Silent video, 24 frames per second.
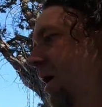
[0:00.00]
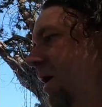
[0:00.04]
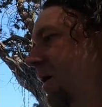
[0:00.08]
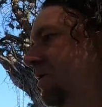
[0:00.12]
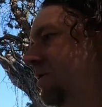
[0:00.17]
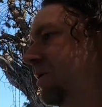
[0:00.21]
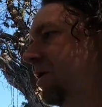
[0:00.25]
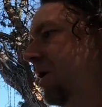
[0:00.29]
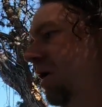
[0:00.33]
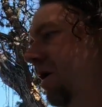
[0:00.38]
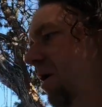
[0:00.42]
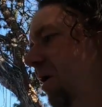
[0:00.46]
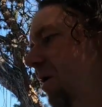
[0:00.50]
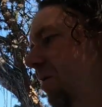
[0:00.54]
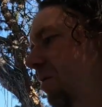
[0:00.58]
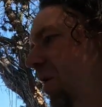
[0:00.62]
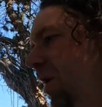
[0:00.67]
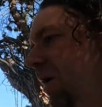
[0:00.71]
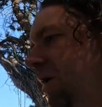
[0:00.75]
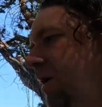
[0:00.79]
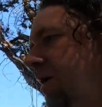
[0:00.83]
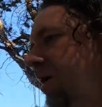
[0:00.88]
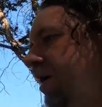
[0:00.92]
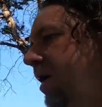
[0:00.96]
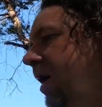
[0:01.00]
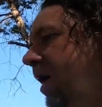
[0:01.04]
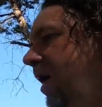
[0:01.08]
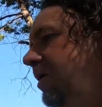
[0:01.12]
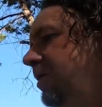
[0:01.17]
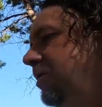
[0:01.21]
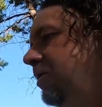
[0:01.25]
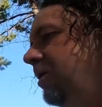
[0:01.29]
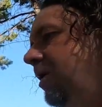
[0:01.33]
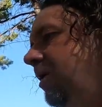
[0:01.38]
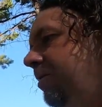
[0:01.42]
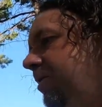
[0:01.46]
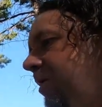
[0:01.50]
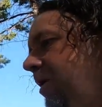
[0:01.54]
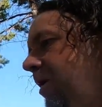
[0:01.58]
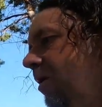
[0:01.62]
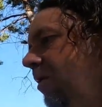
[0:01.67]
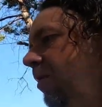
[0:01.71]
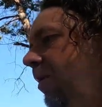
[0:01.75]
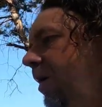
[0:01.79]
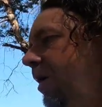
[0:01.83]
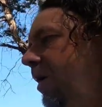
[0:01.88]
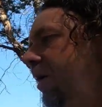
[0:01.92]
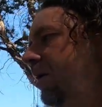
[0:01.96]
eight scale buggy guys are up
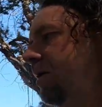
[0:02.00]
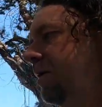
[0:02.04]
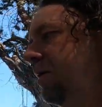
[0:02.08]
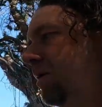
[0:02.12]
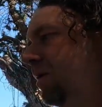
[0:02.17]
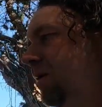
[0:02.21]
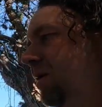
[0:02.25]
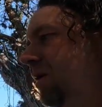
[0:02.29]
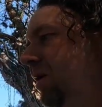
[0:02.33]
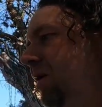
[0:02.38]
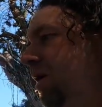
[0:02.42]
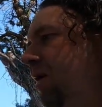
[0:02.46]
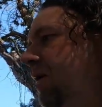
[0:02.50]
there running